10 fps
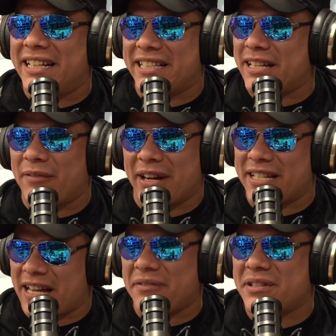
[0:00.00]
did something right.
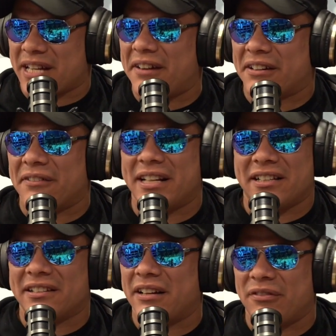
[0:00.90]
That was his character, right? He
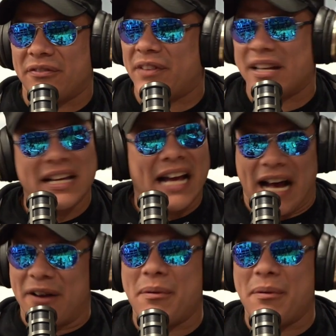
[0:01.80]
looked out for vet. I don't